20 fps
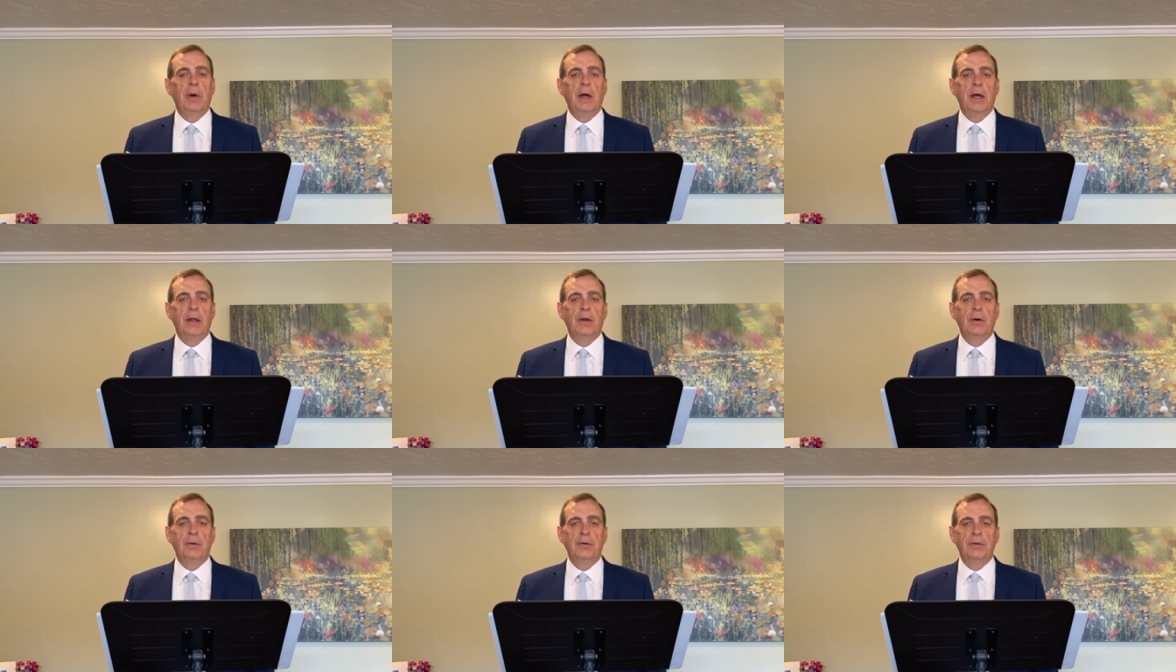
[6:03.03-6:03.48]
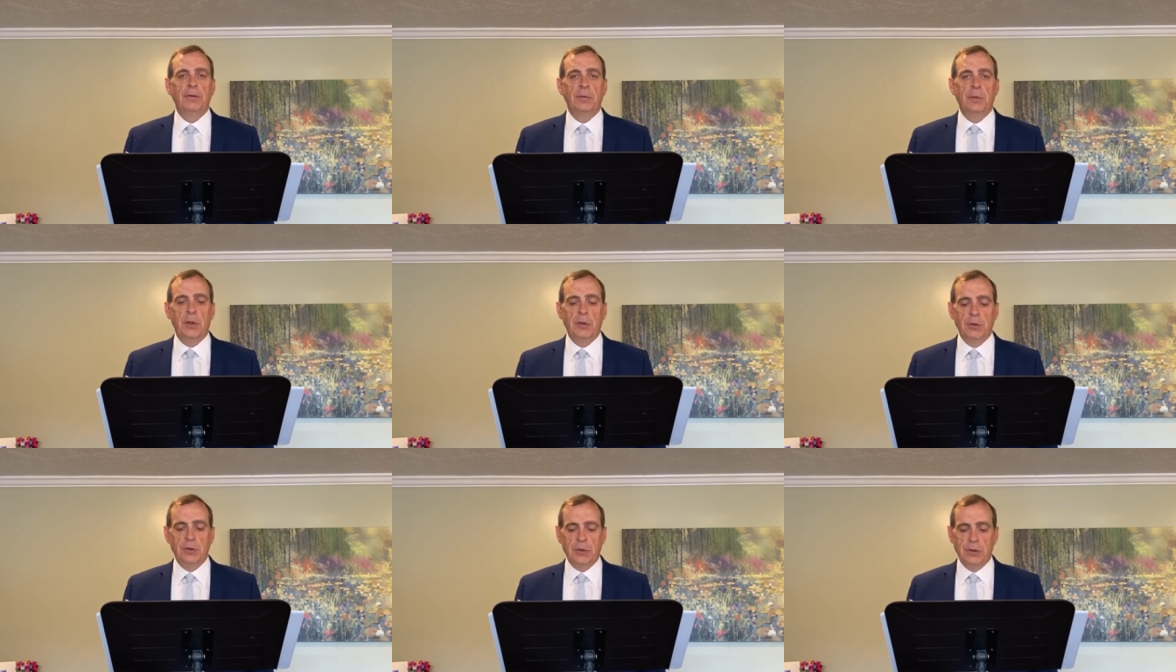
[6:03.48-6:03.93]
by those
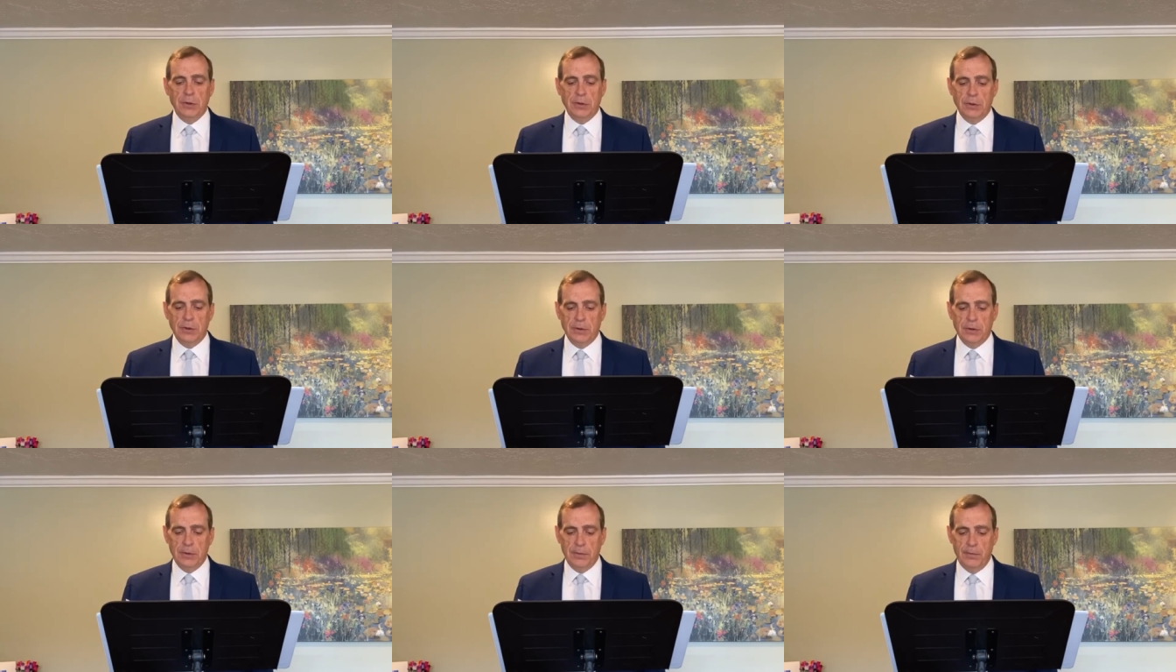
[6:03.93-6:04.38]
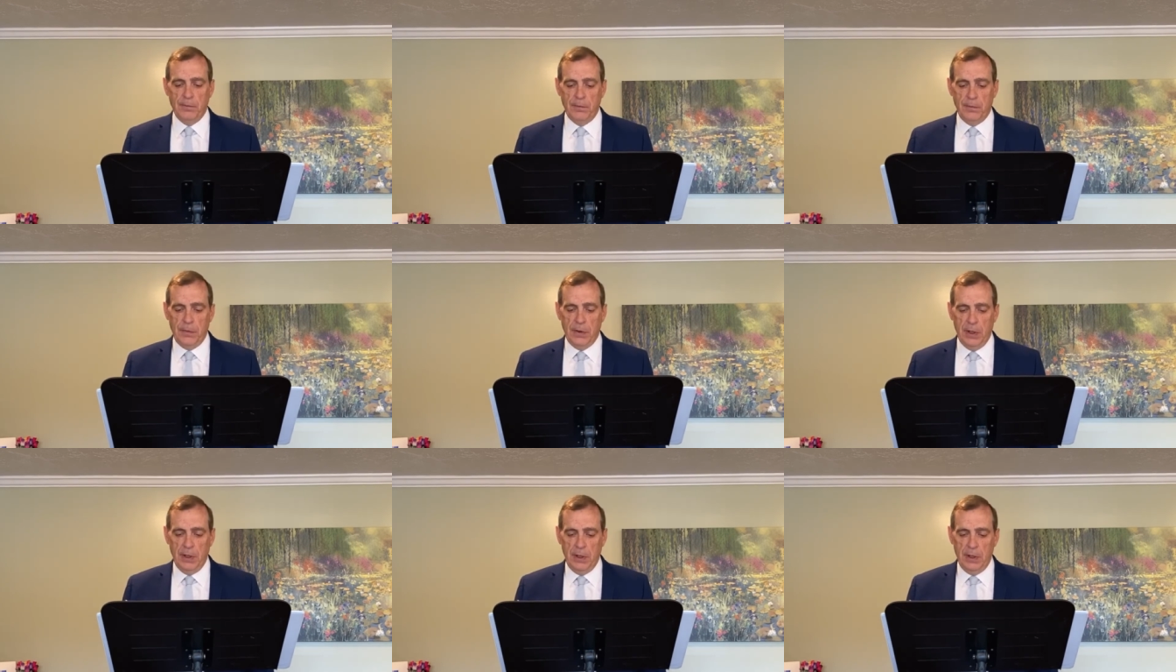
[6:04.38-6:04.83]
emotions.
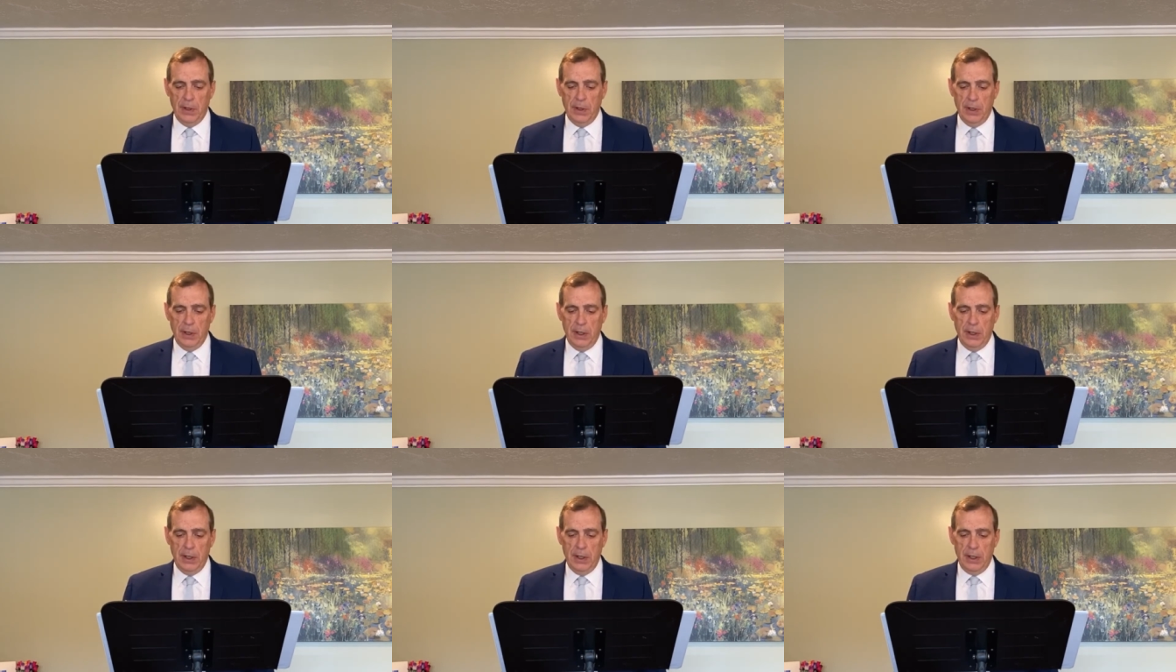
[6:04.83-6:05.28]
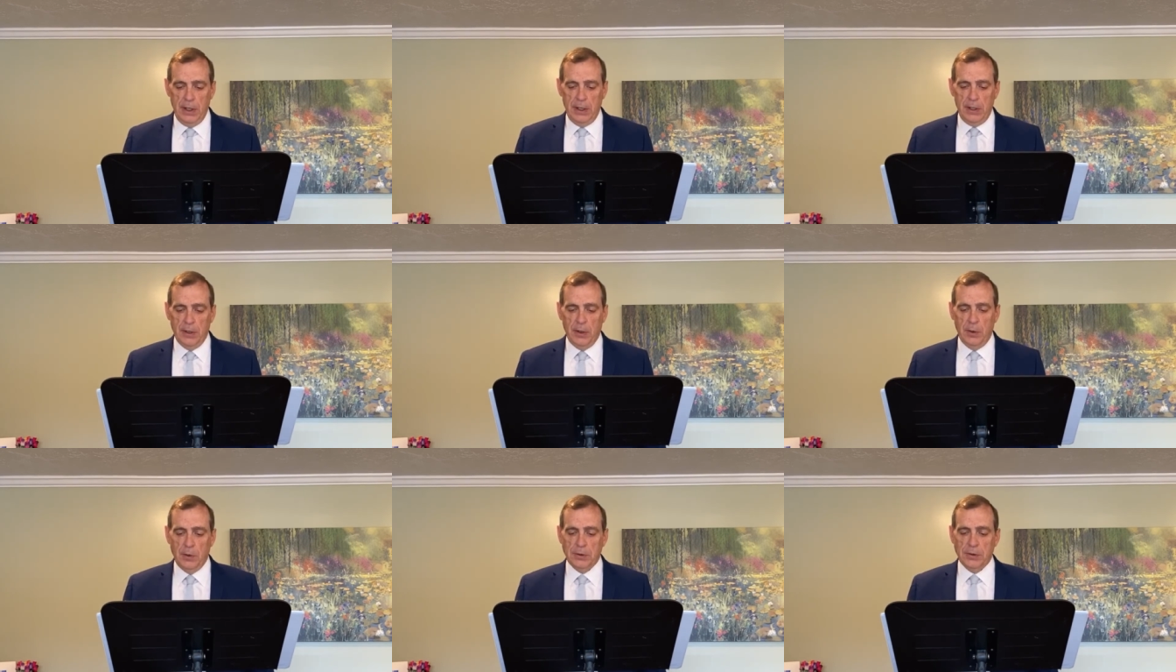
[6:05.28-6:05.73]
He
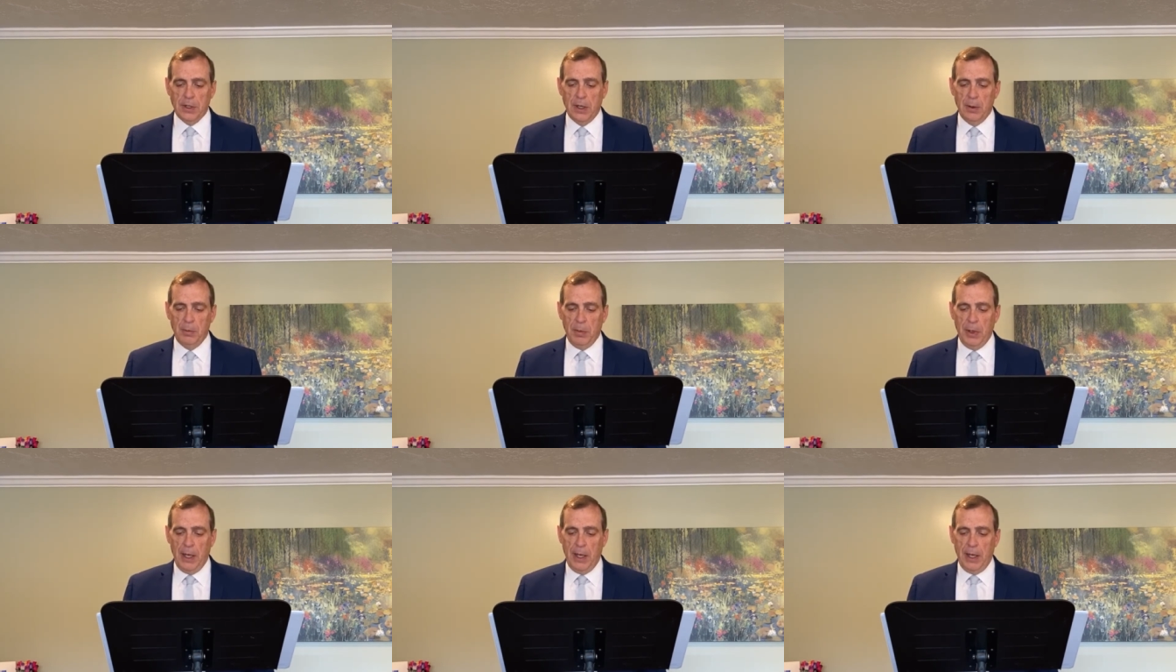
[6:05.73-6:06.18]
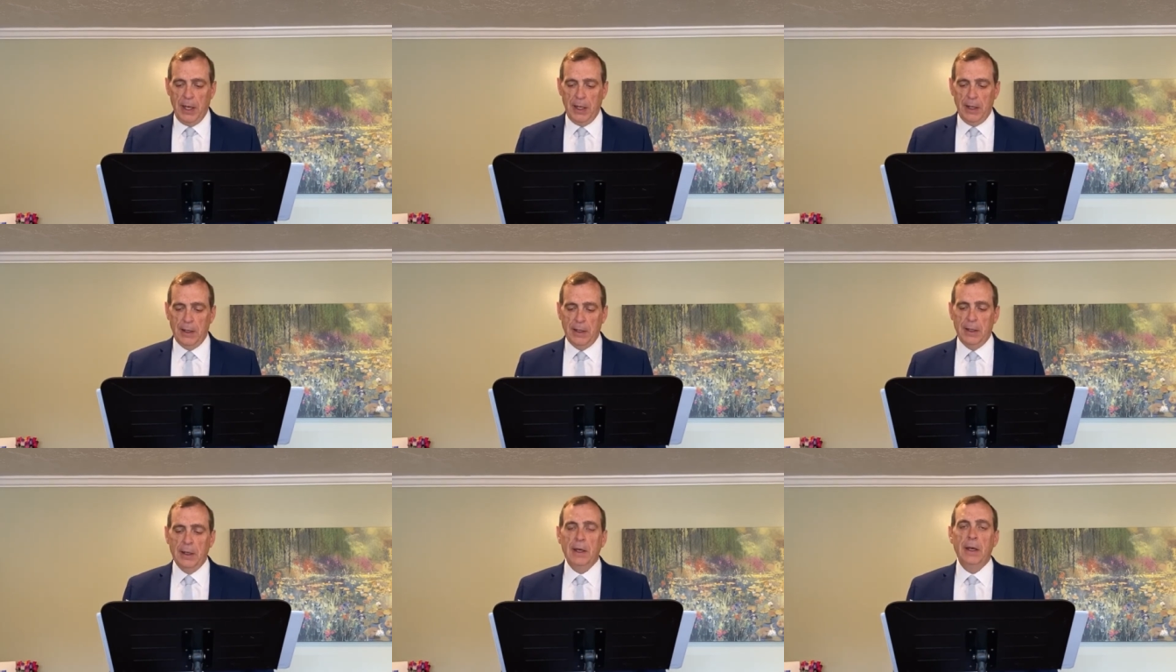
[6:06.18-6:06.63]
knows our
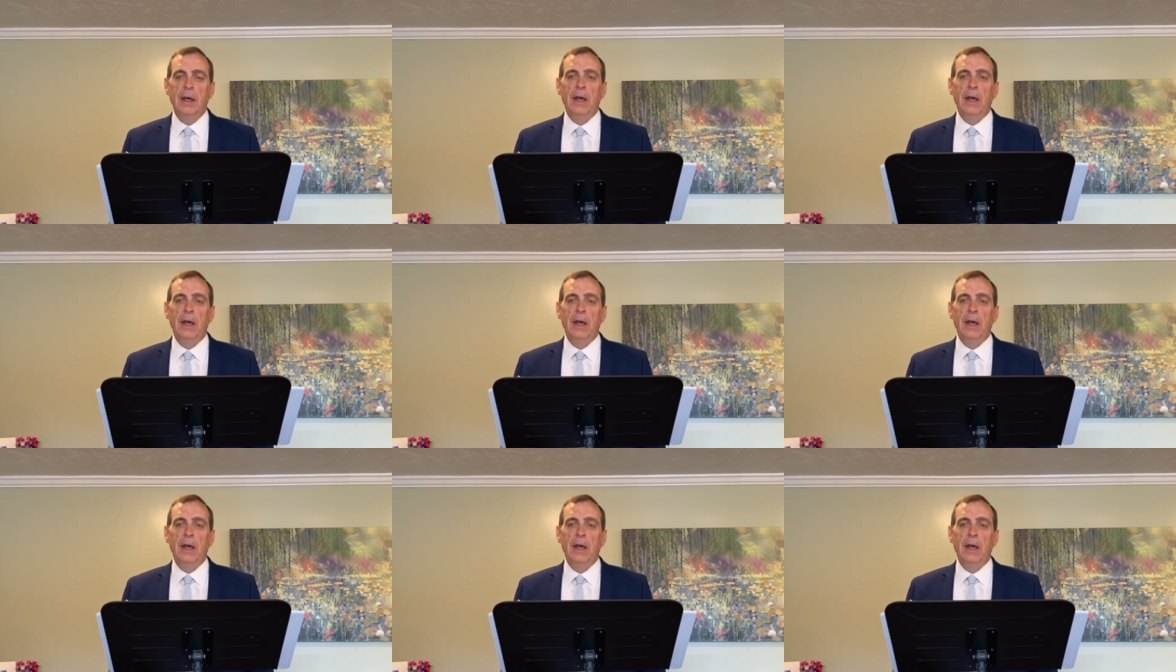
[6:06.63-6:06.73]
pain